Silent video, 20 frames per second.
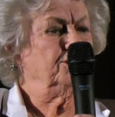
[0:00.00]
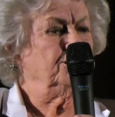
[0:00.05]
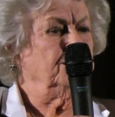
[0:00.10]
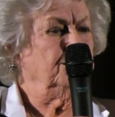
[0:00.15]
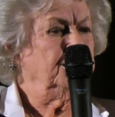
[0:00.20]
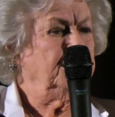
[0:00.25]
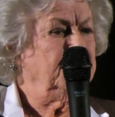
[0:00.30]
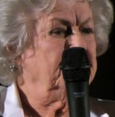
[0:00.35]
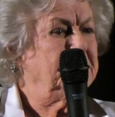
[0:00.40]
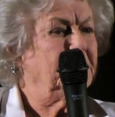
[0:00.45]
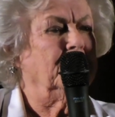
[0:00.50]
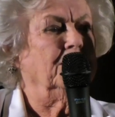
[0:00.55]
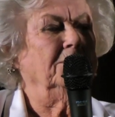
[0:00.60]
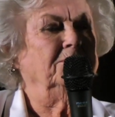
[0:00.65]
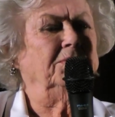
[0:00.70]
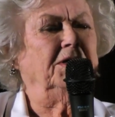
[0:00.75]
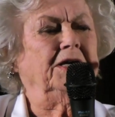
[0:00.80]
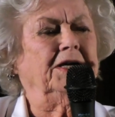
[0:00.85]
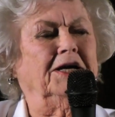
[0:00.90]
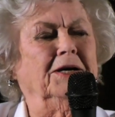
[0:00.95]
soon he'd
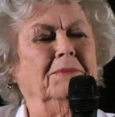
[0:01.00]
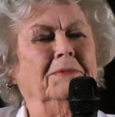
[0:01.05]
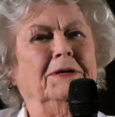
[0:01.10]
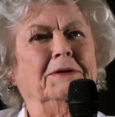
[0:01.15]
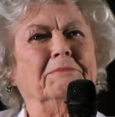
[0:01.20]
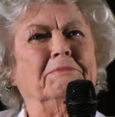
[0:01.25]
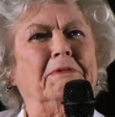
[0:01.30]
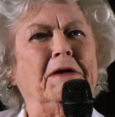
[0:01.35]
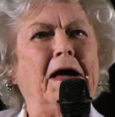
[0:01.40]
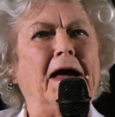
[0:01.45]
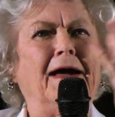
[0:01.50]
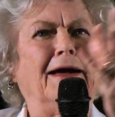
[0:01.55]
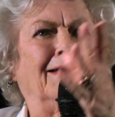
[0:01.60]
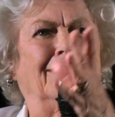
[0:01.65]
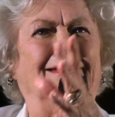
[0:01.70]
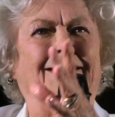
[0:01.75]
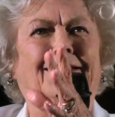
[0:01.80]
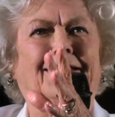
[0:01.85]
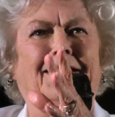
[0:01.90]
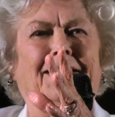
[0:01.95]
be coming
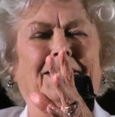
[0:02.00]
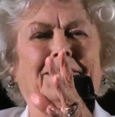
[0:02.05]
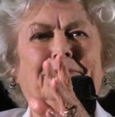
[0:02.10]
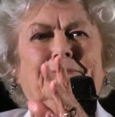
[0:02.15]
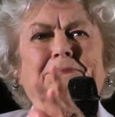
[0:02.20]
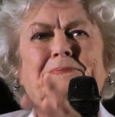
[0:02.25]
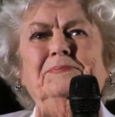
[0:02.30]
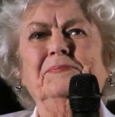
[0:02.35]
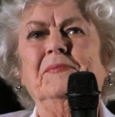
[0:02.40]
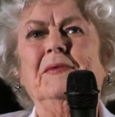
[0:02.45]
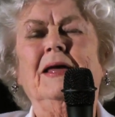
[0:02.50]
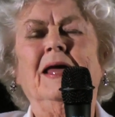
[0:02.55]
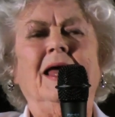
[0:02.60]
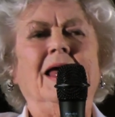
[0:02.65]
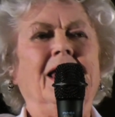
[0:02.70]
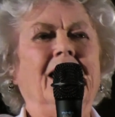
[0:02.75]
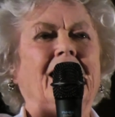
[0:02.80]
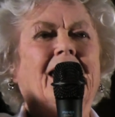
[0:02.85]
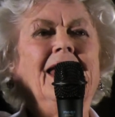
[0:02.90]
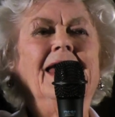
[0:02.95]
back again.
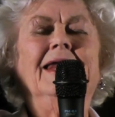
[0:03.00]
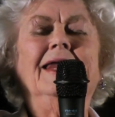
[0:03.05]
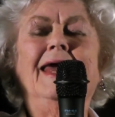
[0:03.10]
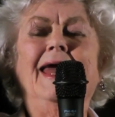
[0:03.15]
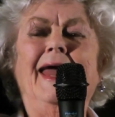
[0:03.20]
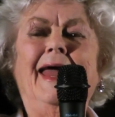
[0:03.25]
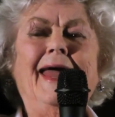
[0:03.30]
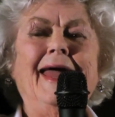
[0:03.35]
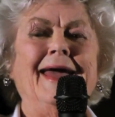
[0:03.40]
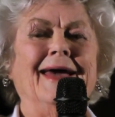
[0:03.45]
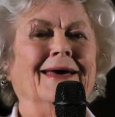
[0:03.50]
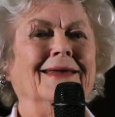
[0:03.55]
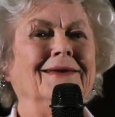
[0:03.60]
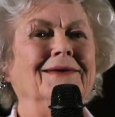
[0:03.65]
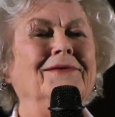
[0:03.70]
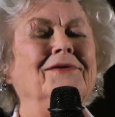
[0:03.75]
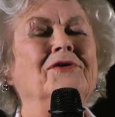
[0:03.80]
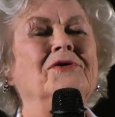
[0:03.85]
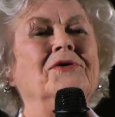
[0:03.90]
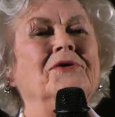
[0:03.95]
And
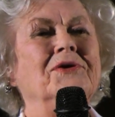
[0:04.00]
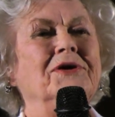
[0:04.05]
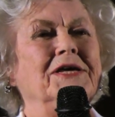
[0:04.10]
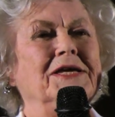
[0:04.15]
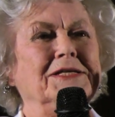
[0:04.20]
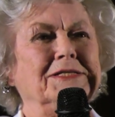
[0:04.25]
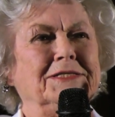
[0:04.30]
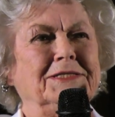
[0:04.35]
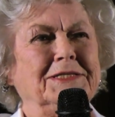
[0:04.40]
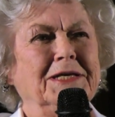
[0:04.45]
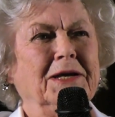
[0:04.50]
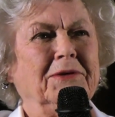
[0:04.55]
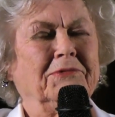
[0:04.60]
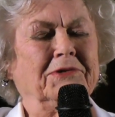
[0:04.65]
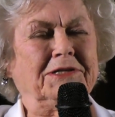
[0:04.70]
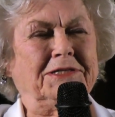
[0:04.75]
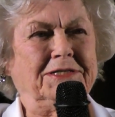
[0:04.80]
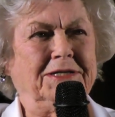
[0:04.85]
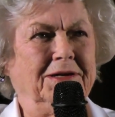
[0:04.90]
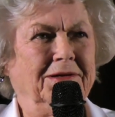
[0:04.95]
Anne, his
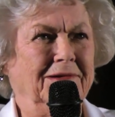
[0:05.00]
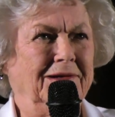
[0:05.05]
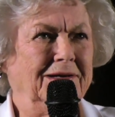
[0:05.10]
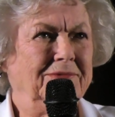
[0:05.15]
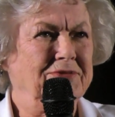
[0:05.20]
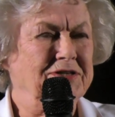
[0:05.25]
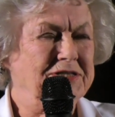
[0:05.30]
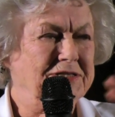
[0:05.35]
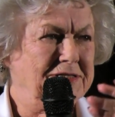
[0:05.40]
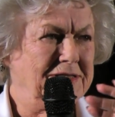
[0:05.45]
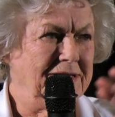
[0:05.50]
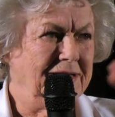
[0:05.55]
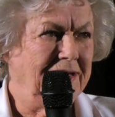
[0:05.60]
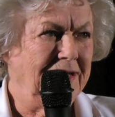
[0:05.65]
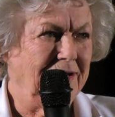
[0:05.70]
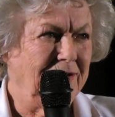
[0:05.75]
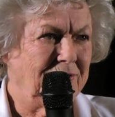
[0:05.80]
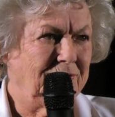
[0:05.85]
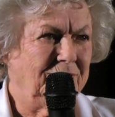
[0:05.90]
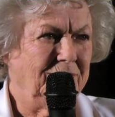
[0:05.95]
secretary, was
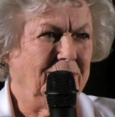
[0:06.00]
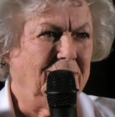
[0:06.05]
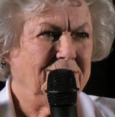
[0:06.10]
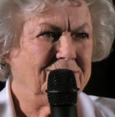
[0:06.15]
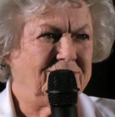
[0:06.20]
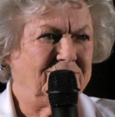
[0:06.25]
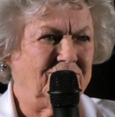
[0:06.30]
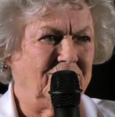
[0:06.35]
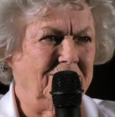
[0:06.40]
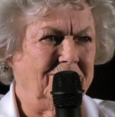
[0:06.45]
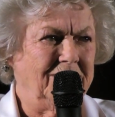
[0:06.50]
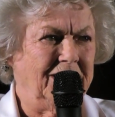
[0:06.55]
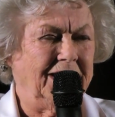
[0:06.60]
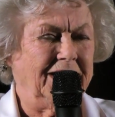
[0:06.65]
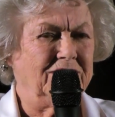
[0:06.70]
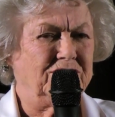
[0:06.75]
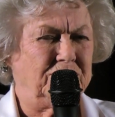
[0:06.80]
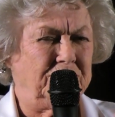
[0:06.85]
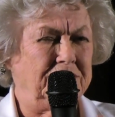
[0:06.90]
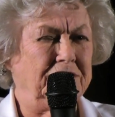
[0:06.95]
sitting across from me,
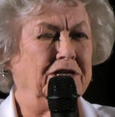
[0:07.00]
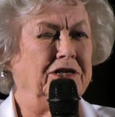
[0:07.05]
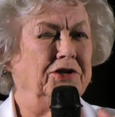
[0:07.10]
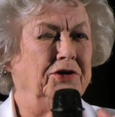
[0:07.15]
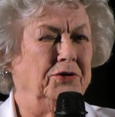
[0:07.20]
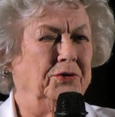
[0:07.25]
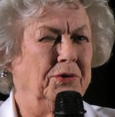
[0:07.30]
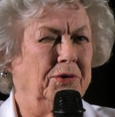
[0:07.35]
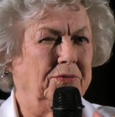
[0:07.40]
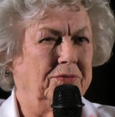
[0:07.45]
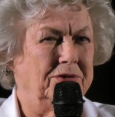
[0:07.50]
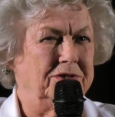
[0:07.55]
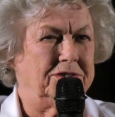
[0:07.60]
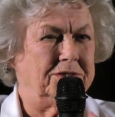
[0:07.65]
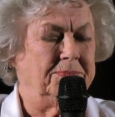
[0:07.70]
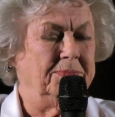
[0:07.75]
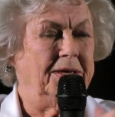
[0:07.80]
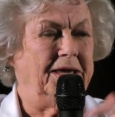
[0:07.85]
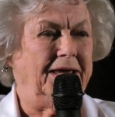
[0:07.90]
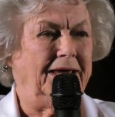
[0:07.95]
and she knew it
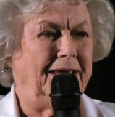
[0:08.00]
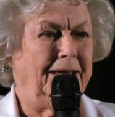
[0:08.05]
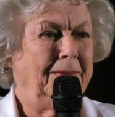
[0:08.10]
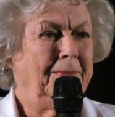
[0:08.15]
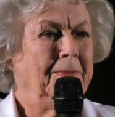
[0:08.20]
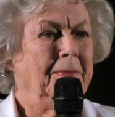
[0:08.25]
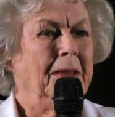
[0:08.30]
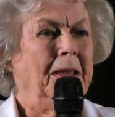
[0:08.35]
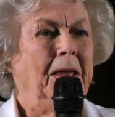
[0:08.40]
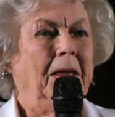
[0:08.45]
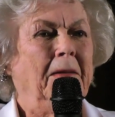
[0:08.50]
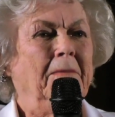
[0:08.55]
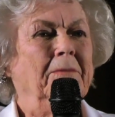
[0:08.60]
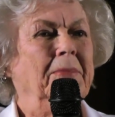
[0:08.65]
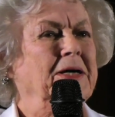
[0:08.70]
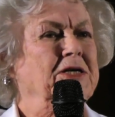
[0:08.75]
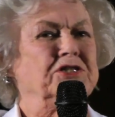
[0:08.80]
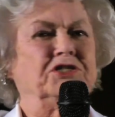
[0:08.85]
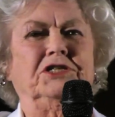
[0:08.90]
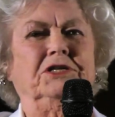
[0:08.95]
was me,
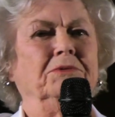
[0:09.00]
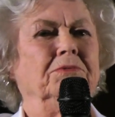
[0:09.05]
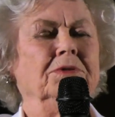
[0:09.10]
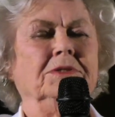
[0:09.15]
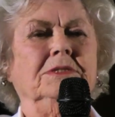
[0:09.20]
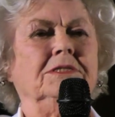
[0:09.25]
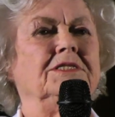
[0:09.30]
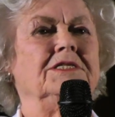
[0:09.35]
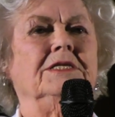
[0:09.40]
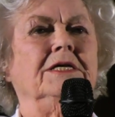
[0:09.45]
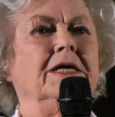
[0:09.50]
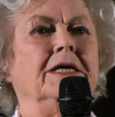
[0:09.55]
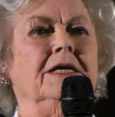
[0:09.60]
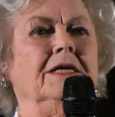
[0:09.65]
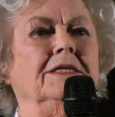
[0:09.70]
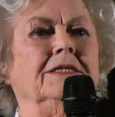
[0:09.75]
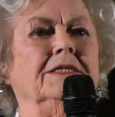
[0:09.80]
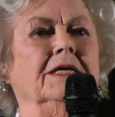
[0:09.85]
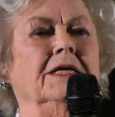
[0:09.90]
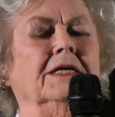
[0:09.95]
but she wouldn't say
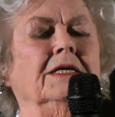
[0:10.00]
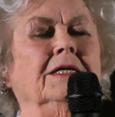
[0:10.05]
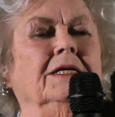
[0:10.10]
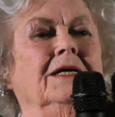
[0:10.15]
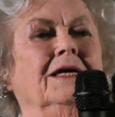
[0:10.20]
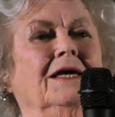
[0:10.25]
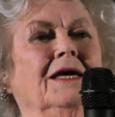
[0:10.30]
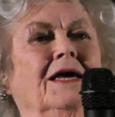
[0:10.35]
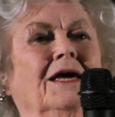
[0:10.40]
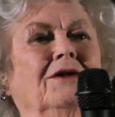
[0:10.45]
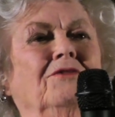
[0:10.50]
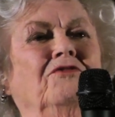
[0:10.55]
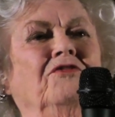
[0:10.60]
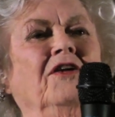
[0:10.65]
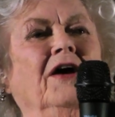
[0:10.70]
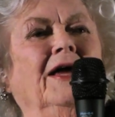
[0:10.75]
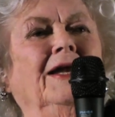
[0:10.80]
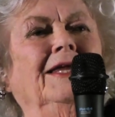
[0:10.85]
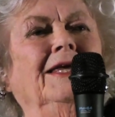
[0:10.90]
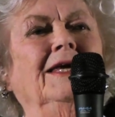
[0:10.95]
anything. And
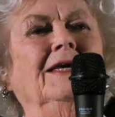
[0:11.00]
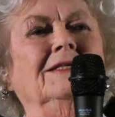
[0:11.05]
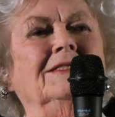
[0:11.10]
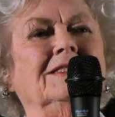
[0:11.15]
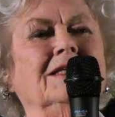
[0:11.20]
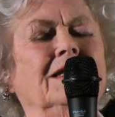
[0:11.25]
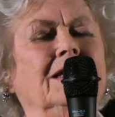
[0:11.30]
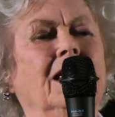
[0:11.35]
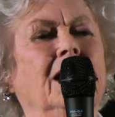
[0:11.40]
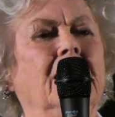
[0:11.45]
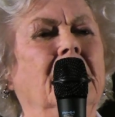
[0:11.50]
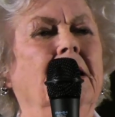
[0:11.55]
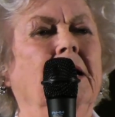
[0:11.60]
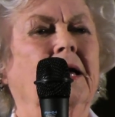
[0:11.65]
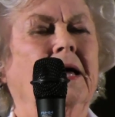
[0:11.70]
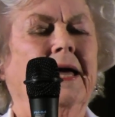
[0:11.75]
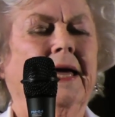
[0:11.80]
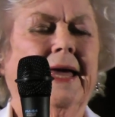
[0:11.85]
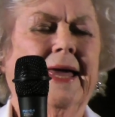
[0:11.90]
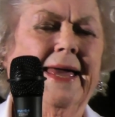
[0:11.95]
finally he said,
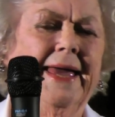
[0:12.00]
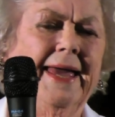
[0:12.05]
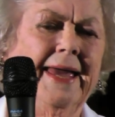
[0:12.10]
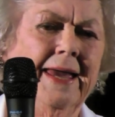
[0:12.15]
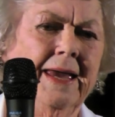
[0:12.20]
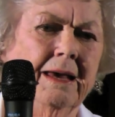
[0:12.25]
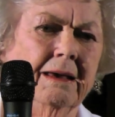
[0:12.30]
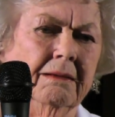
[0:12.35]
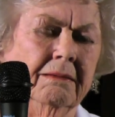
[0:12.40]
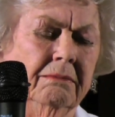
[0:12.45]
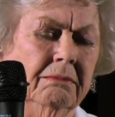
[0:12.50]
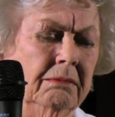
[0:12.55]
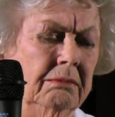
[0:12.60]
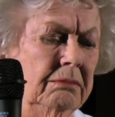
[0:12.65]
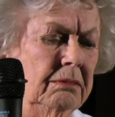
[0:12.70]
Anne,